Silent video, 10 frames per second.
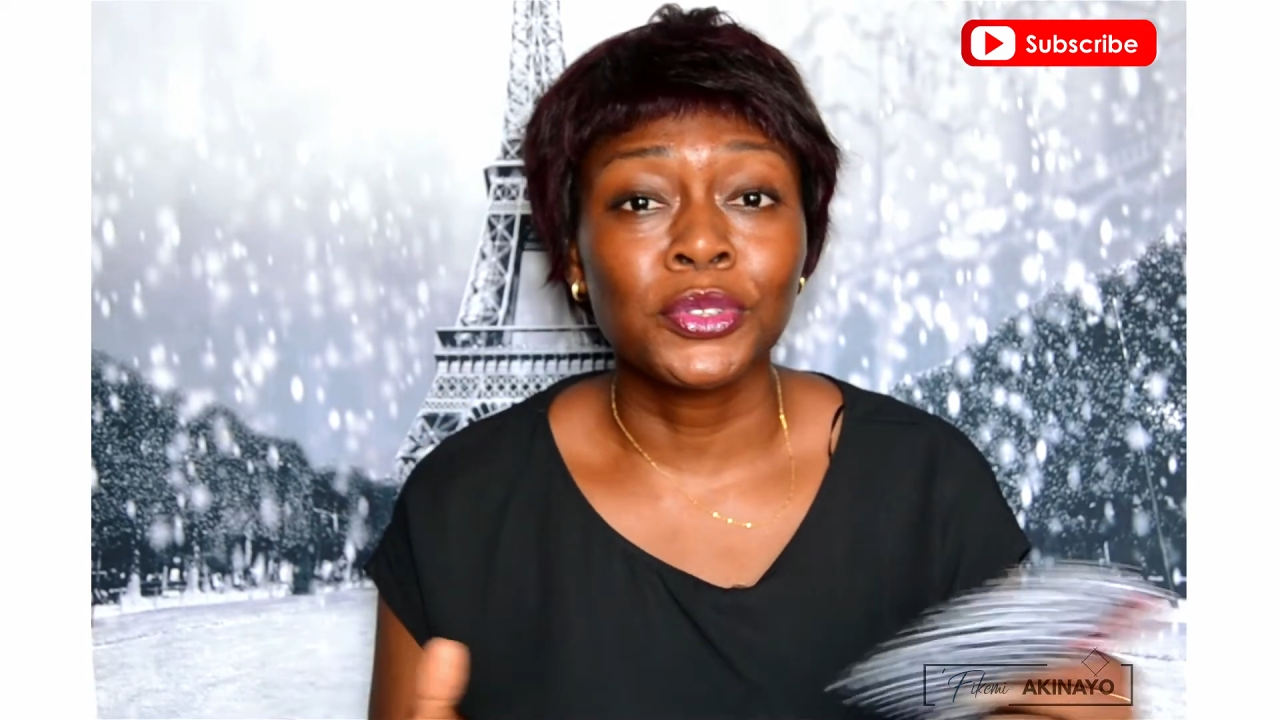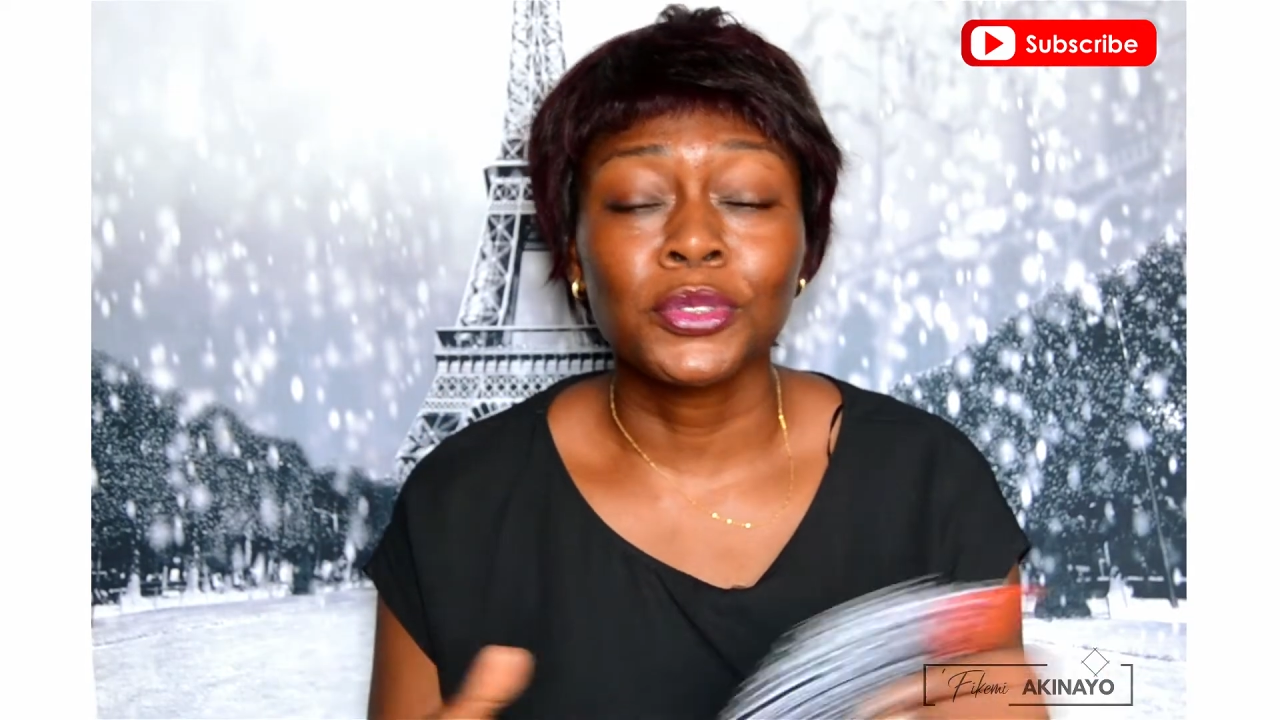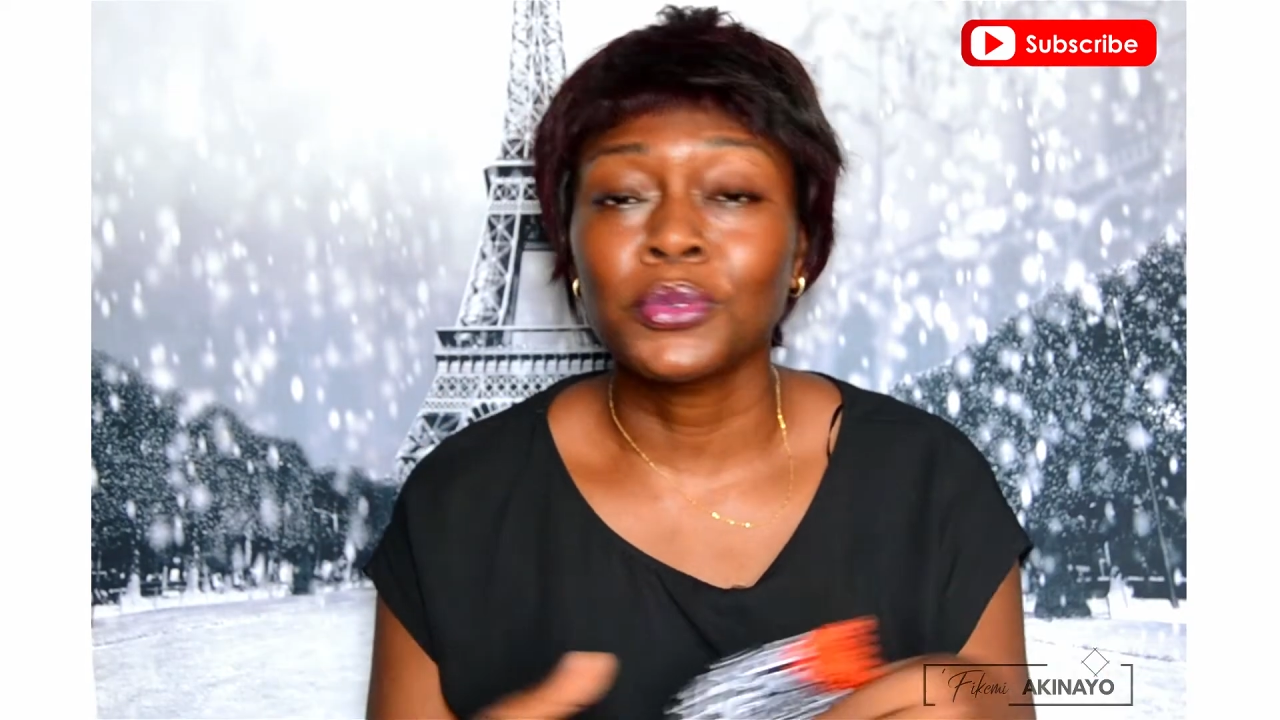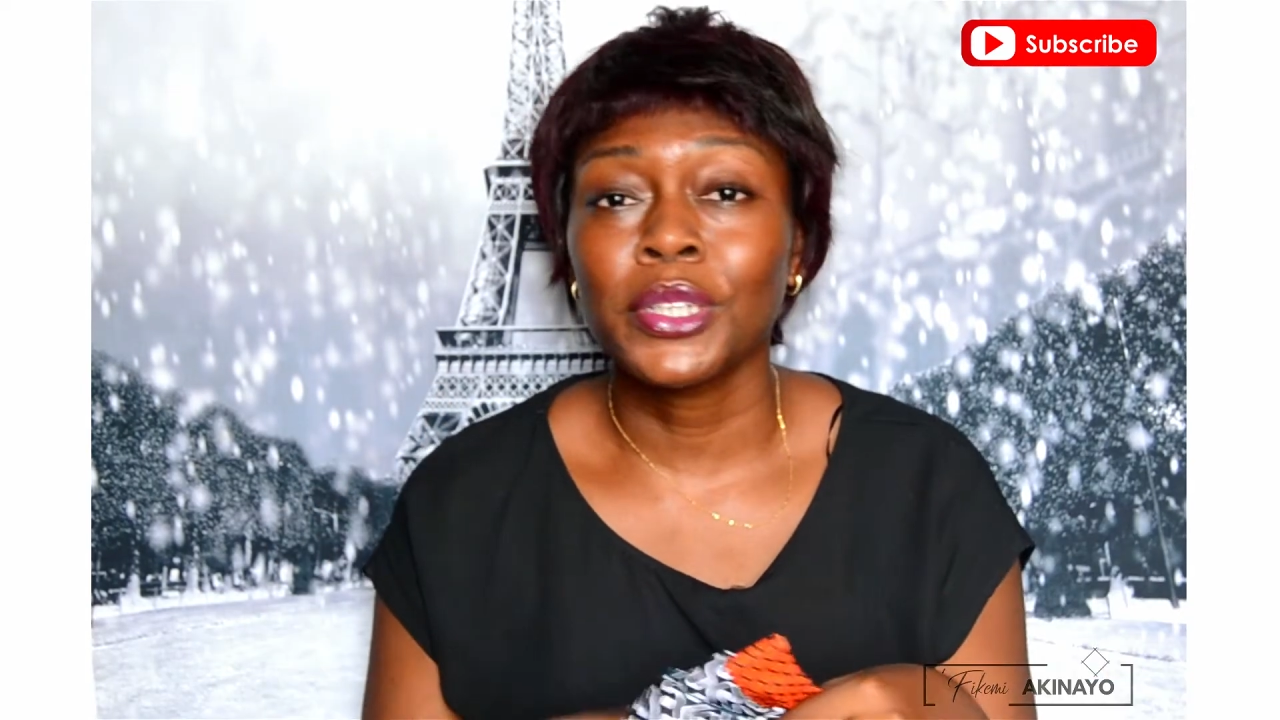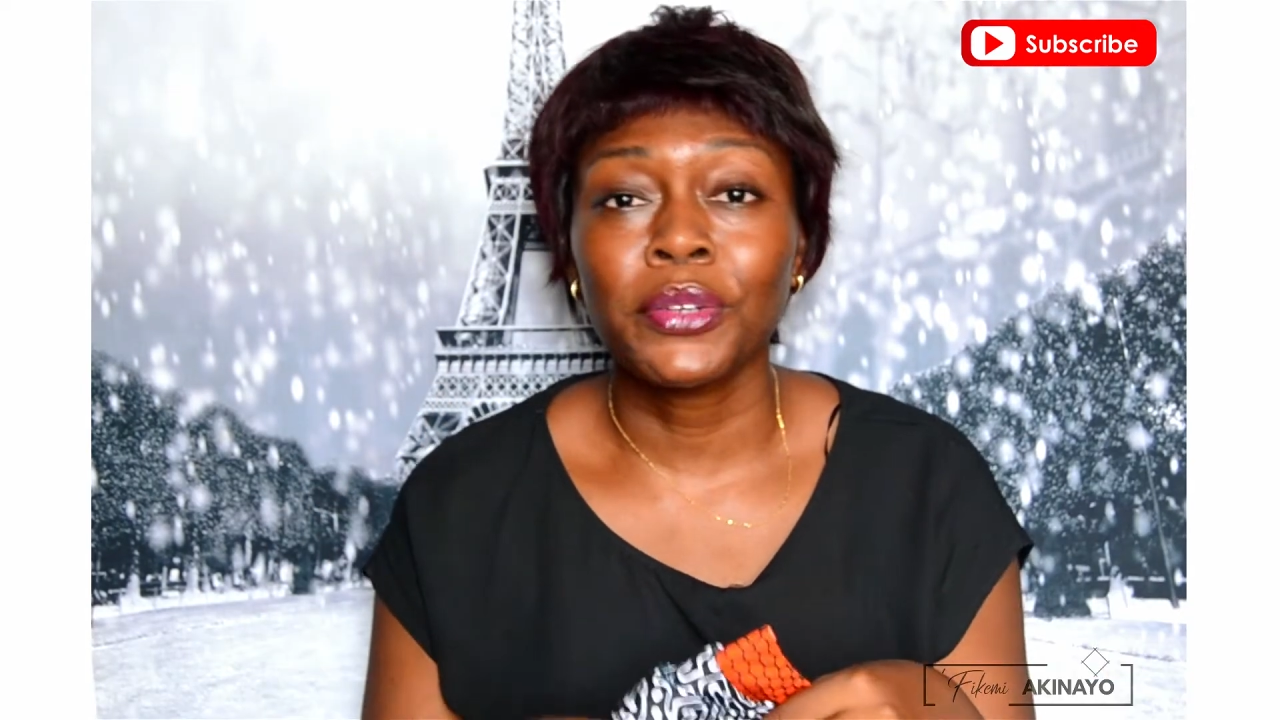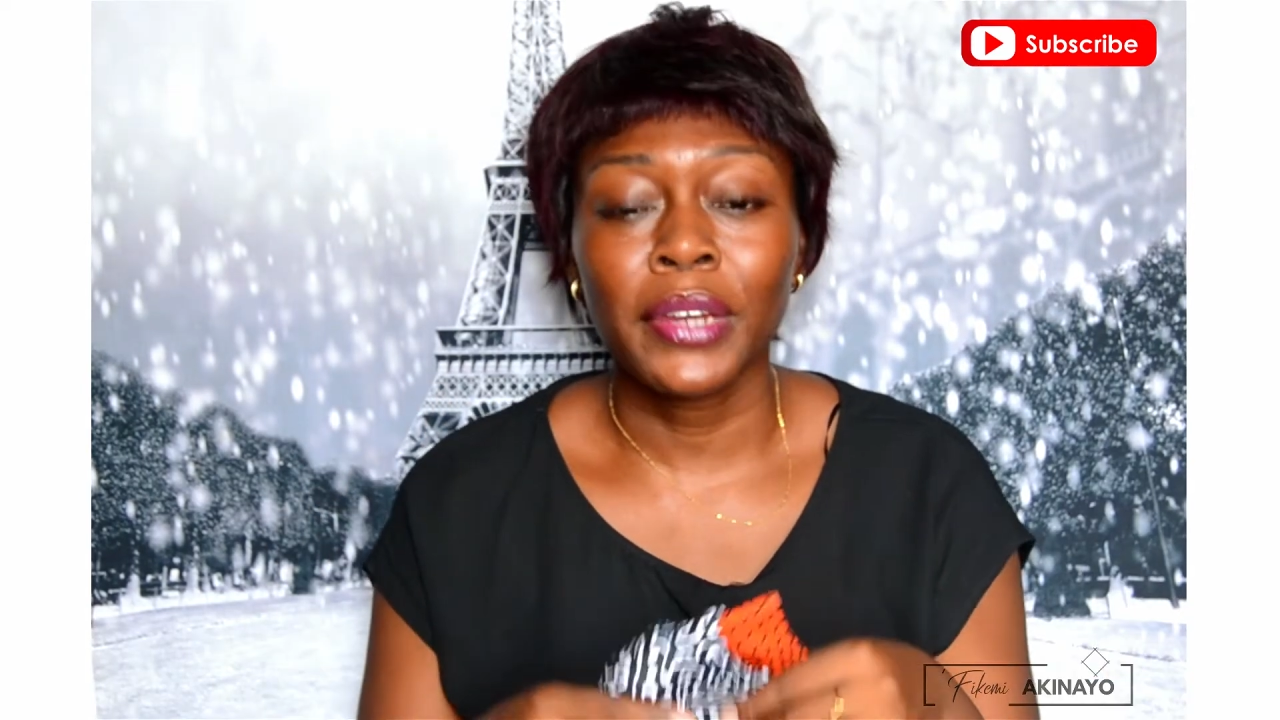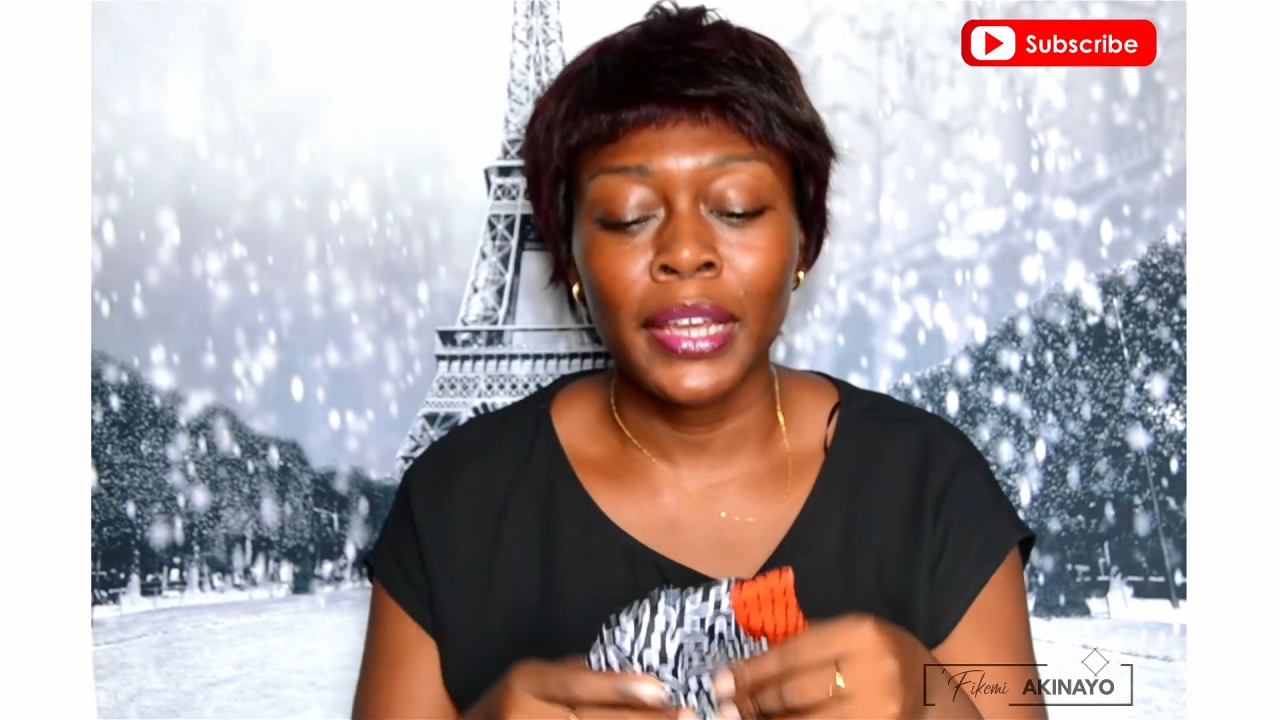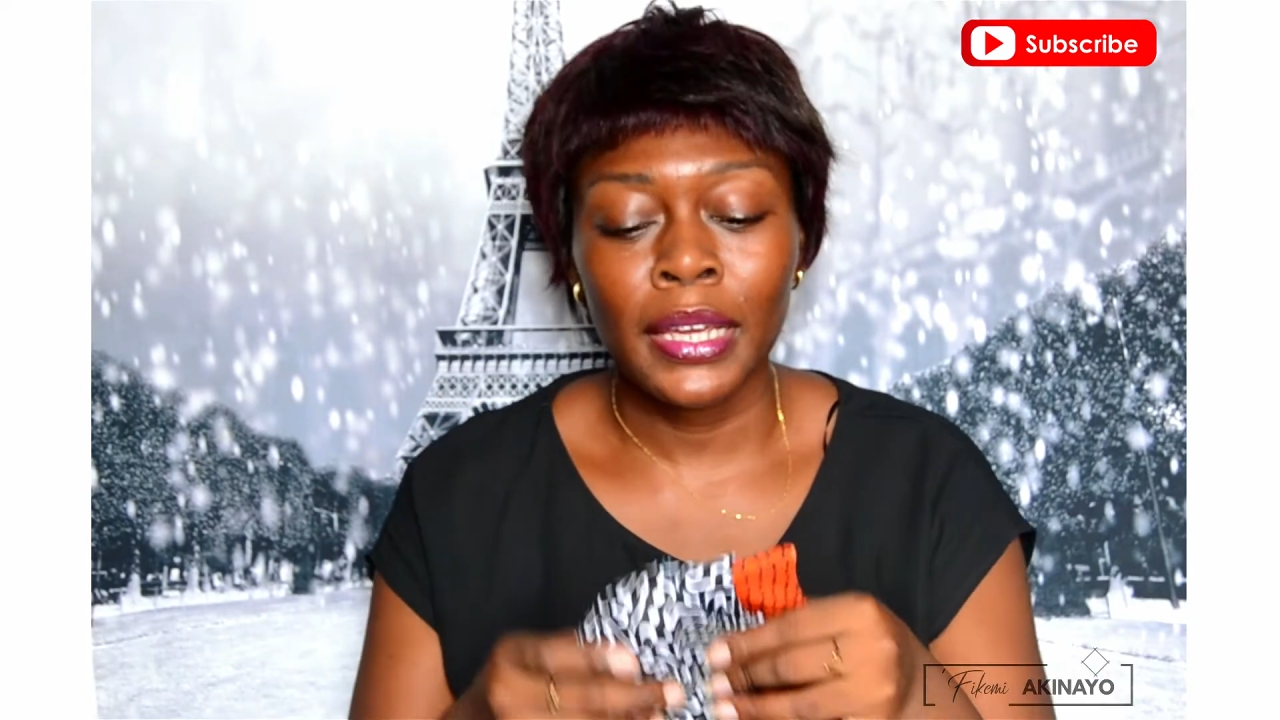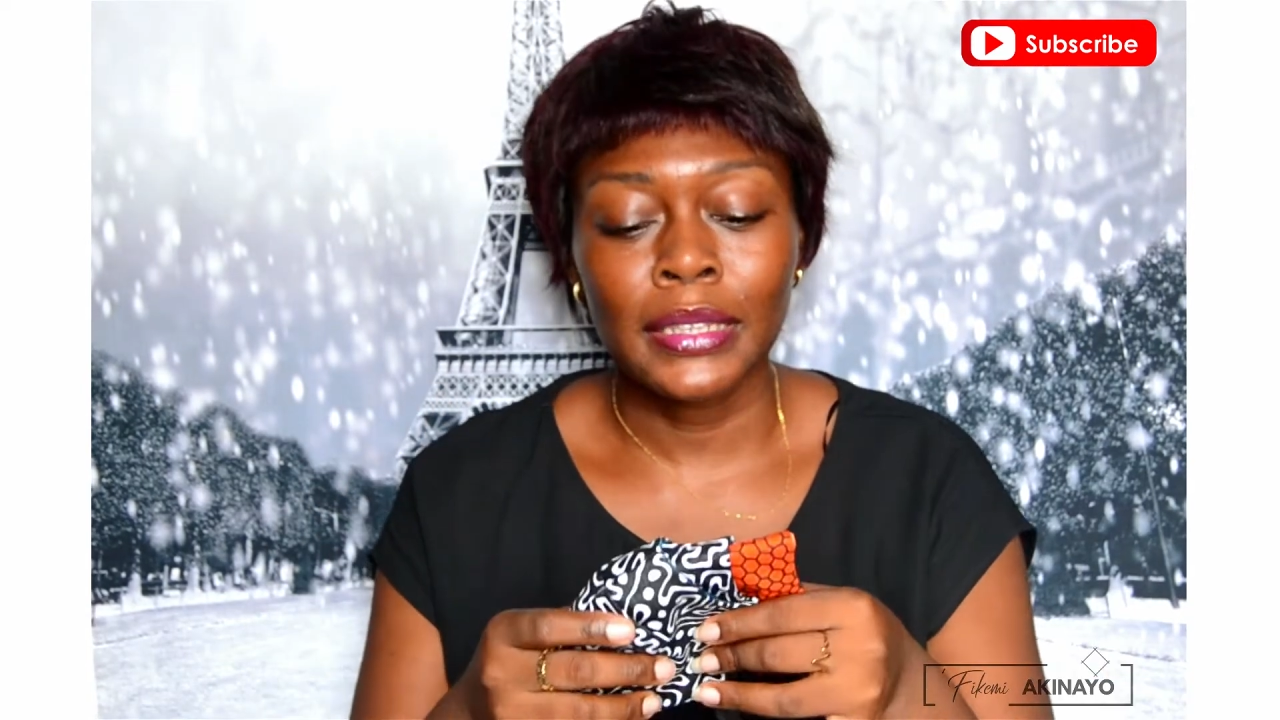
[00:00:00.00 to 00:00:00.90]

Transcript: to recreate,